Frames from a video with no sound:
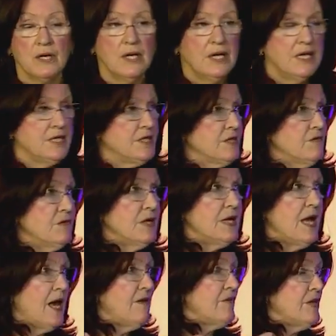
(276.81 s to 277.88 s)
He didn't really
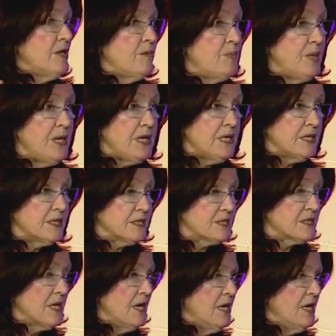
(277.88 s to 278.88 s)
have any peers,